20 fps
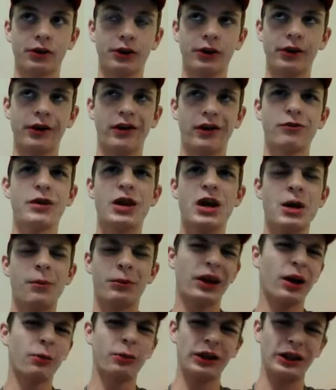it off, but
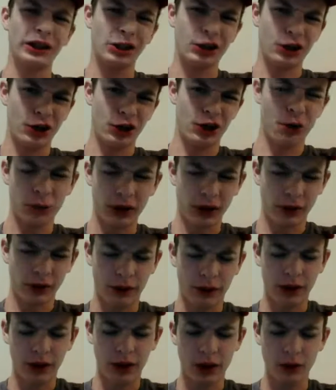I really didn't know
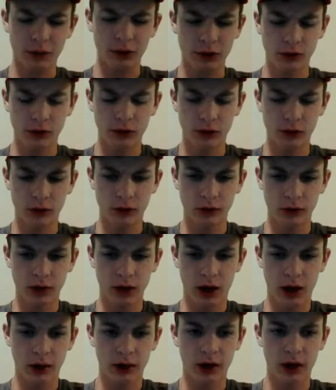anything.
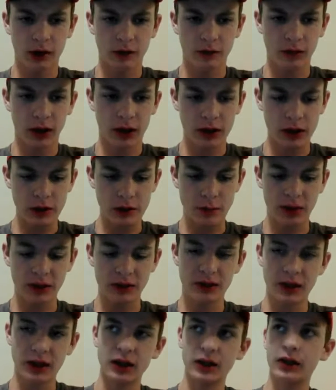I kind of like
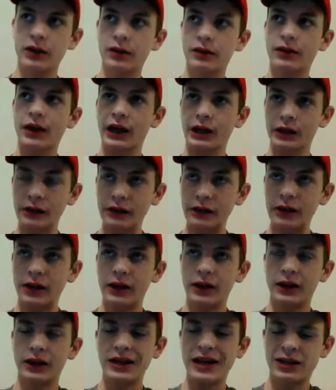maintained in that
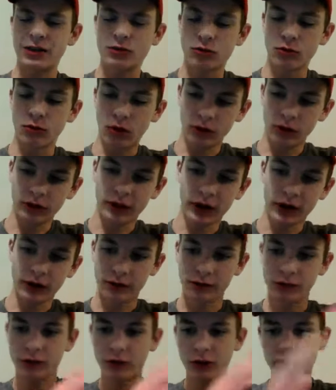natural kind of
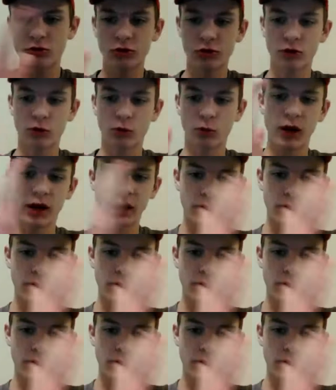centrist right